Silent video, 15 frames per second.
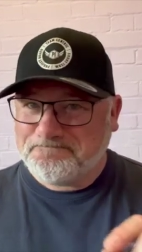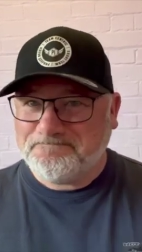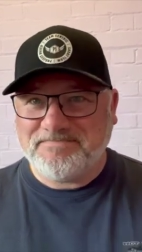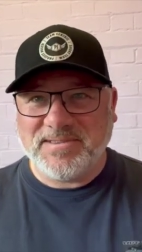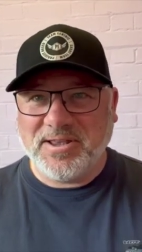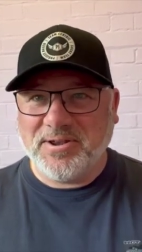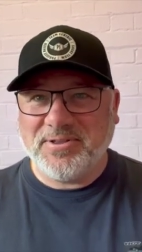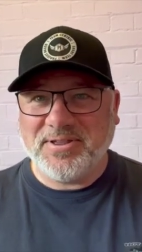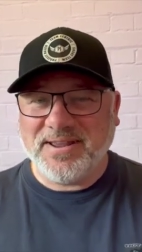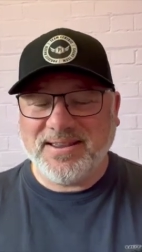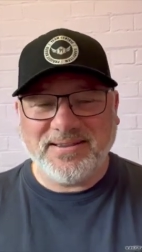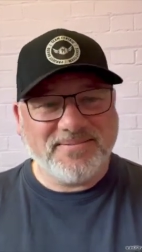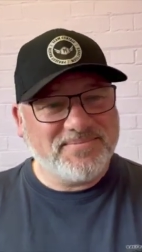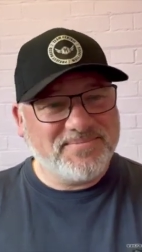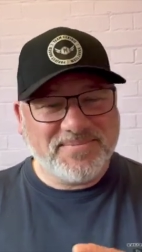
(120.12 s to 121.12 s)
You
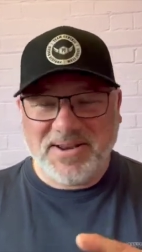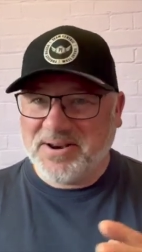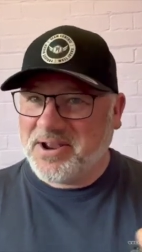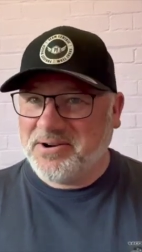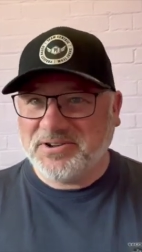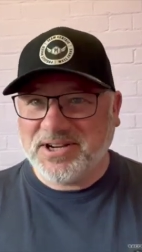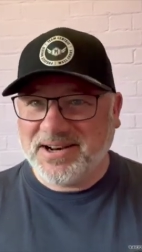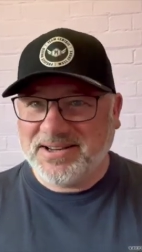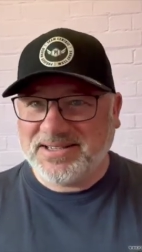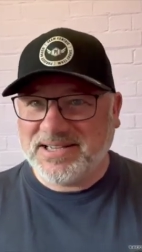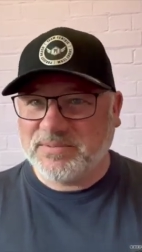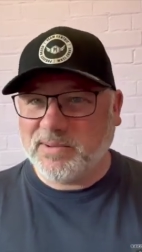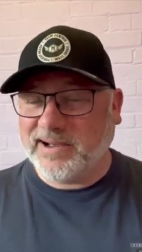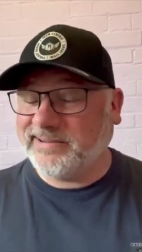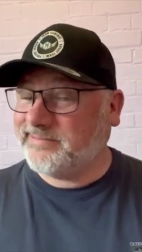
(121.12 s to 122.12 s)
think you know
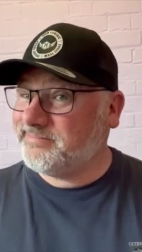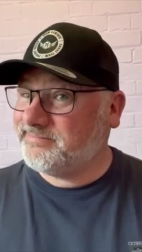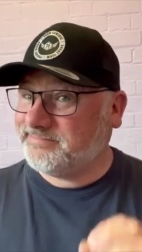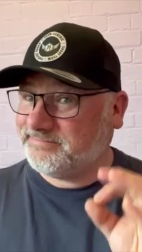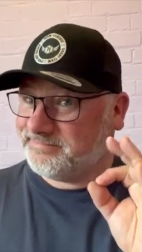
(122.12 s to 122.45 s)
Genesis 1,